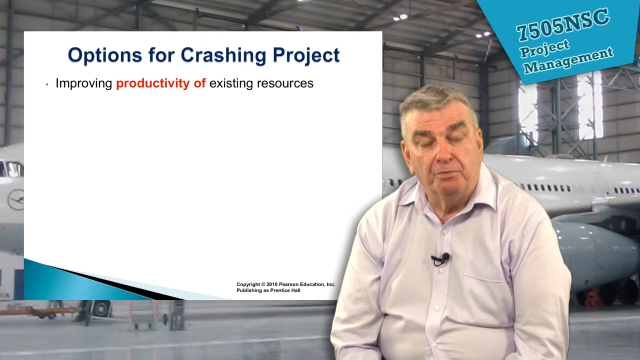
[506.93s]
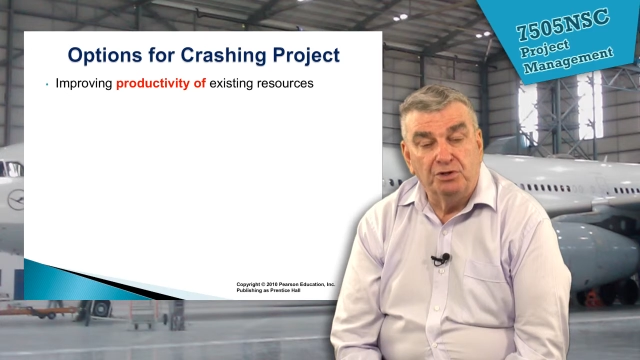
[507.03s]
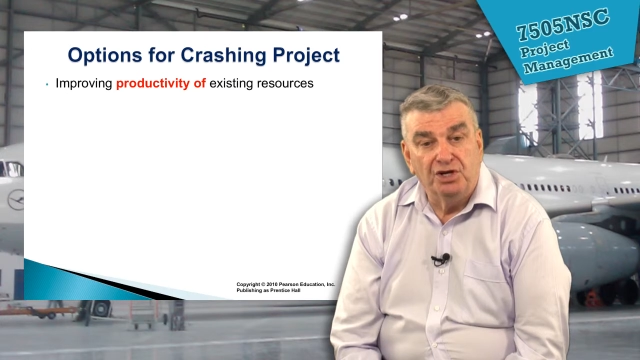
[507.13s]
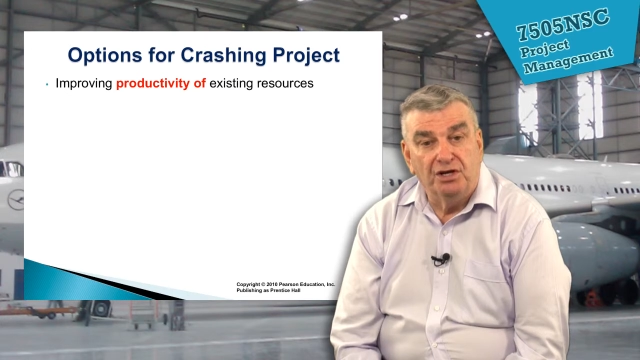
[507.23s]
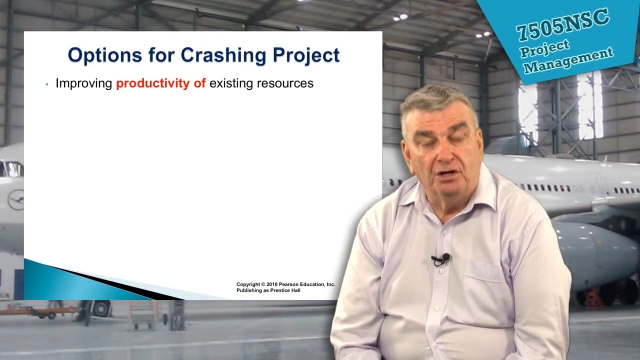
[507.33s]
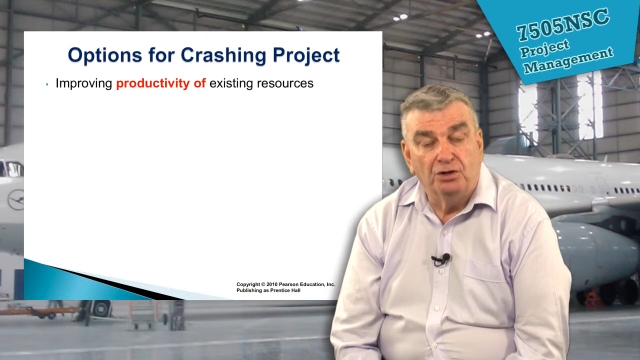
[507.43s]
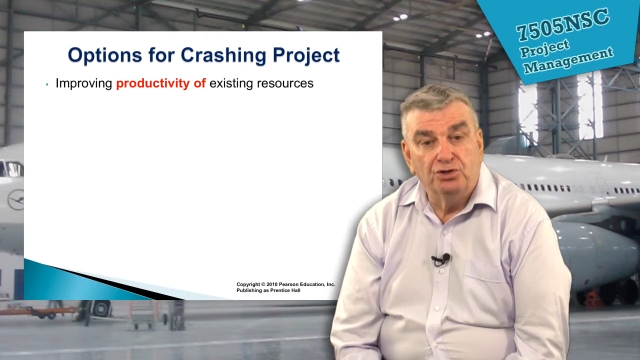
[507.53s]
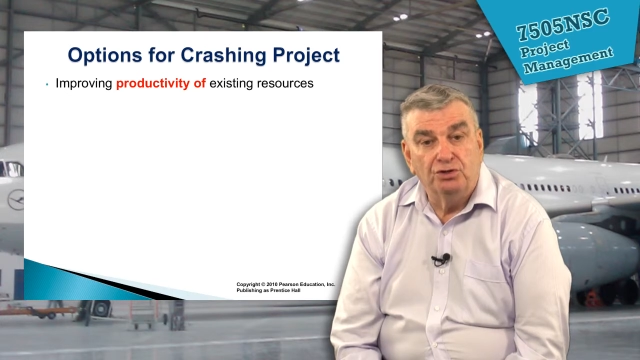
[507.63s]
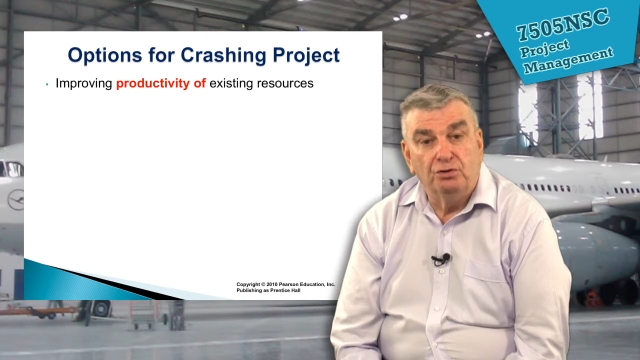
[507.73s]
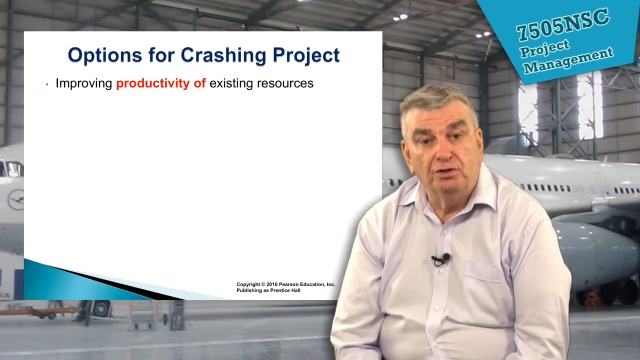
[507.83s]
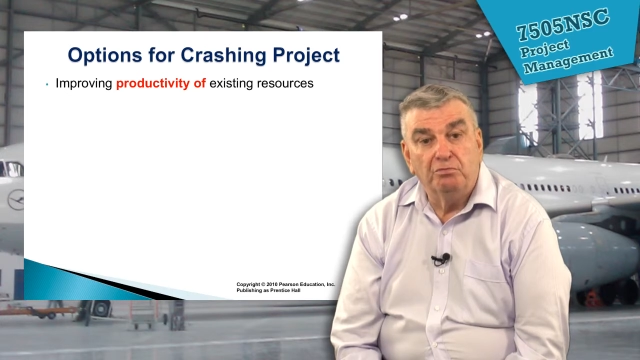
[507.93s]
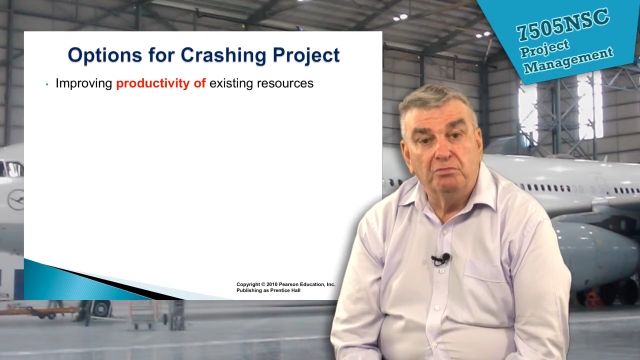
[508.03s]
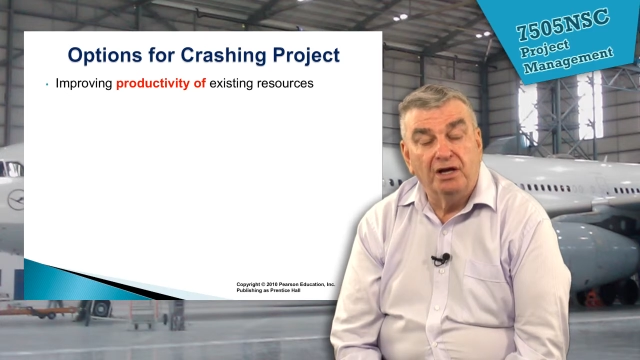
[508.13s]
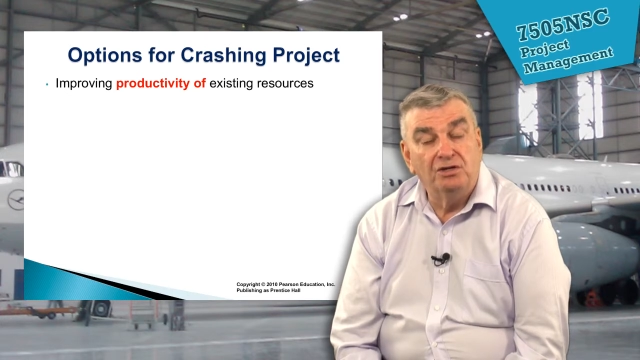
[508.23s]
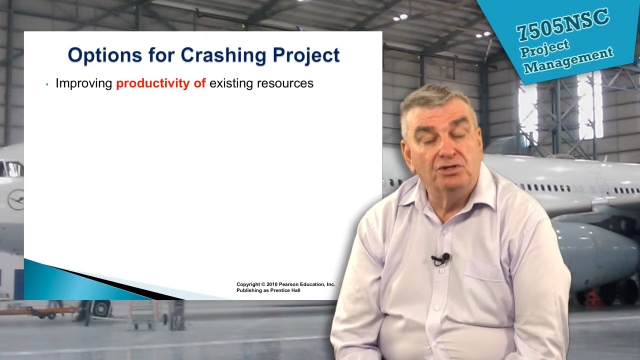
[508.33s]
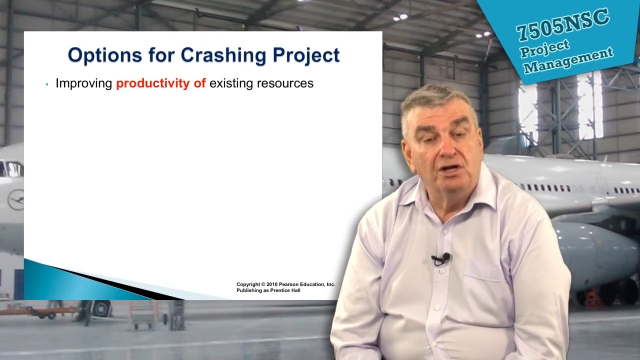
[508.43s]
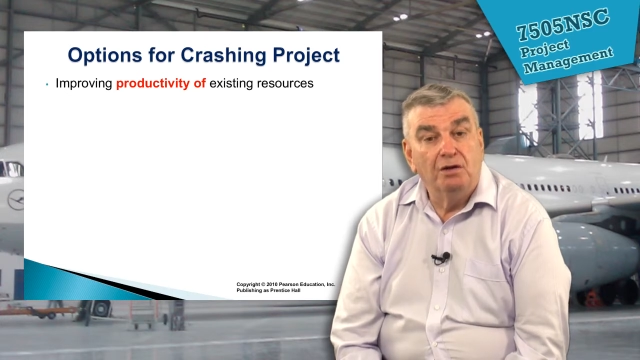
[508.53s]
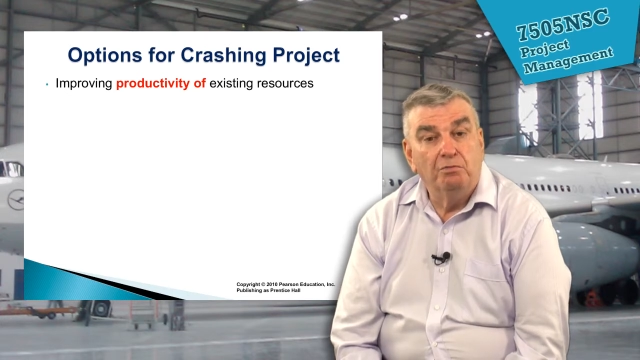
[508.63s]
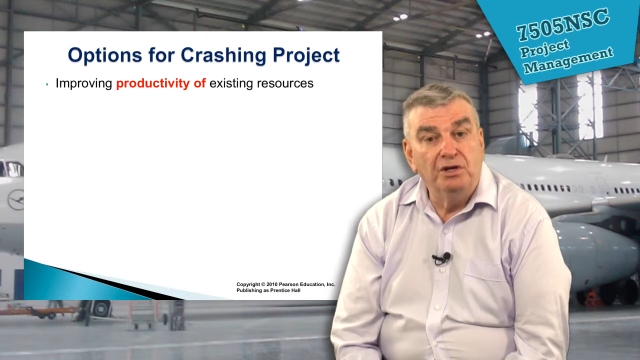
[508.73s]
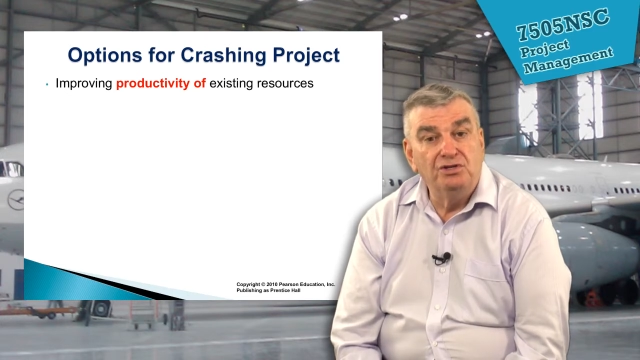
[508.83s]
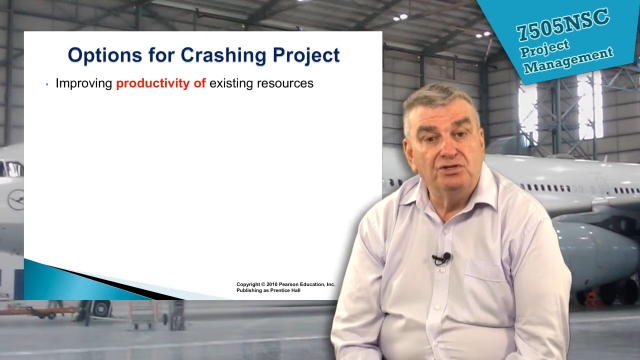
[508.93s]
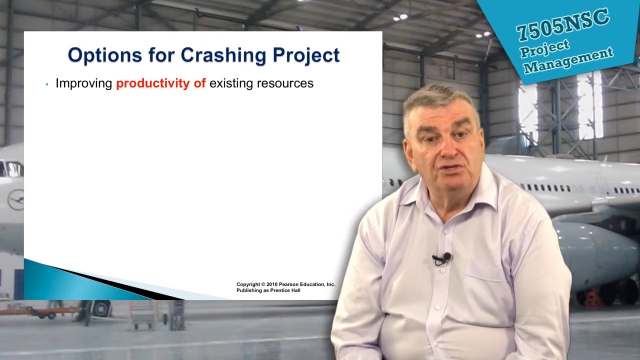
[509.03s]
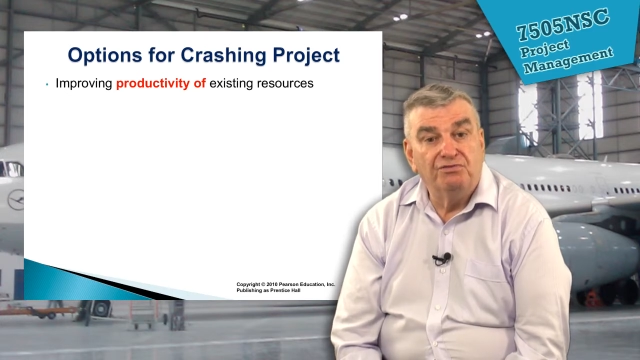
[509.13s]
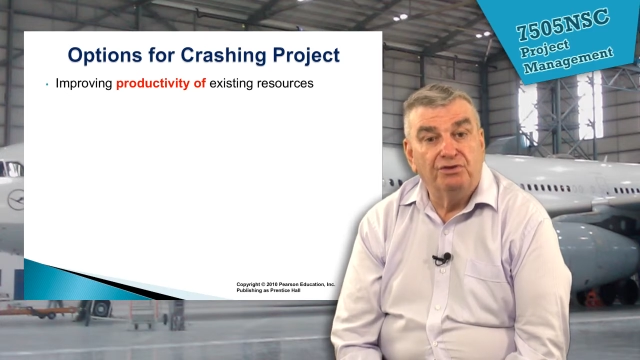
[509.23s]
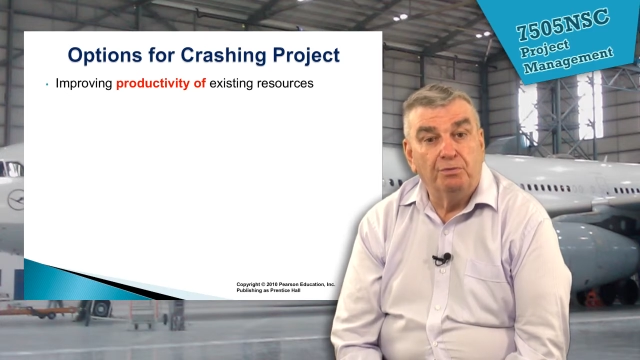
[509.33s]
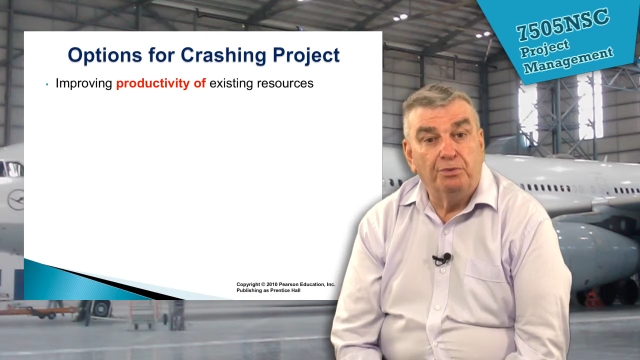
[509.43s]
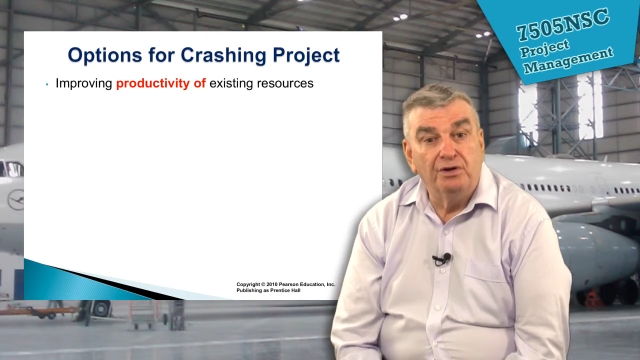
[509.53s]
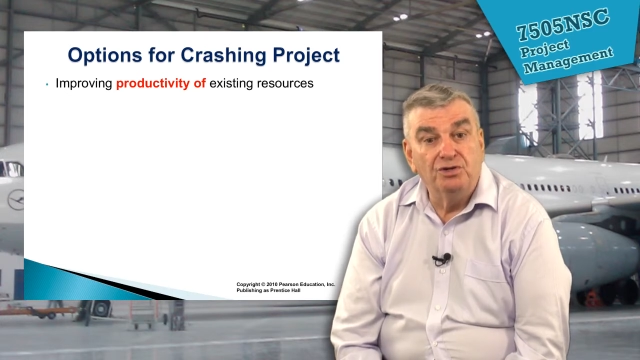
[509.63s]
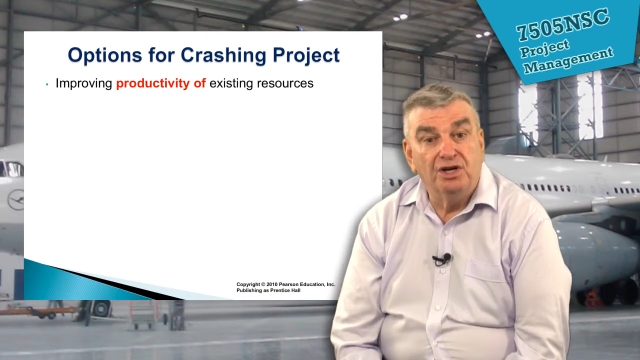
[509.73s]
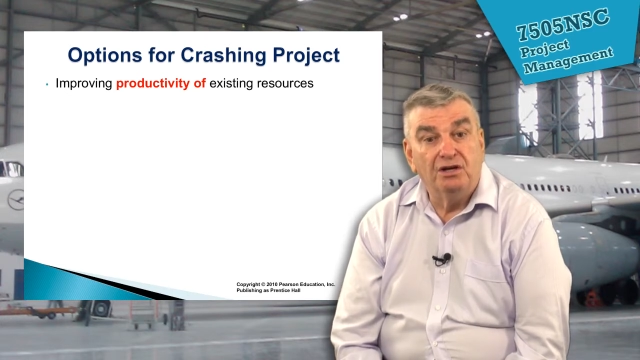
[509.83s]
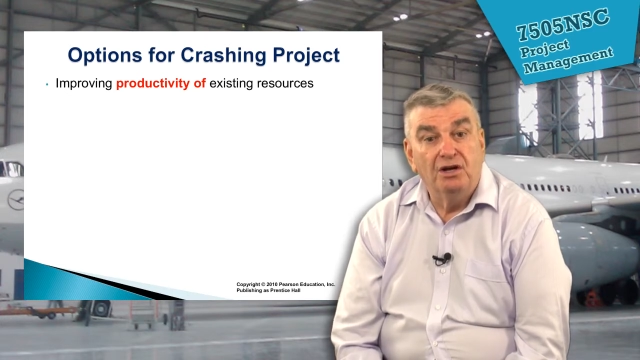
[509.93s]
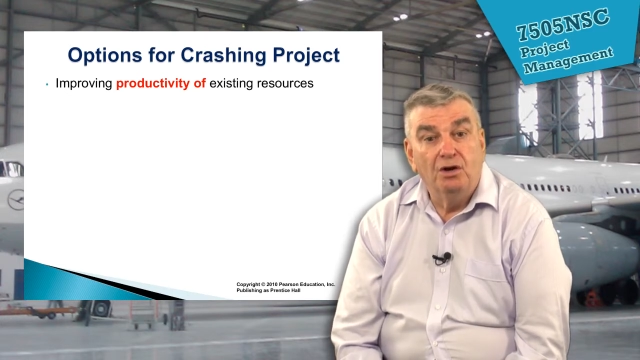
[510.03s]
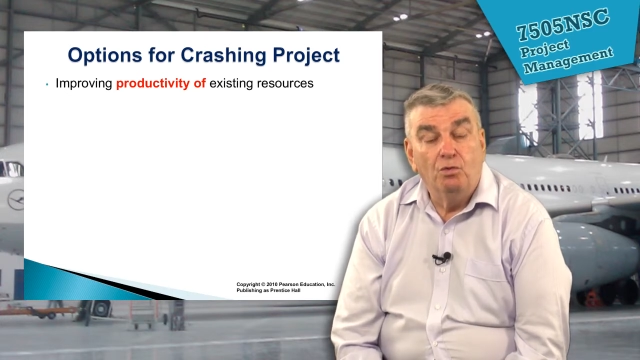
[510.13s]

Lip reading: particular tool that makes pieces for the project.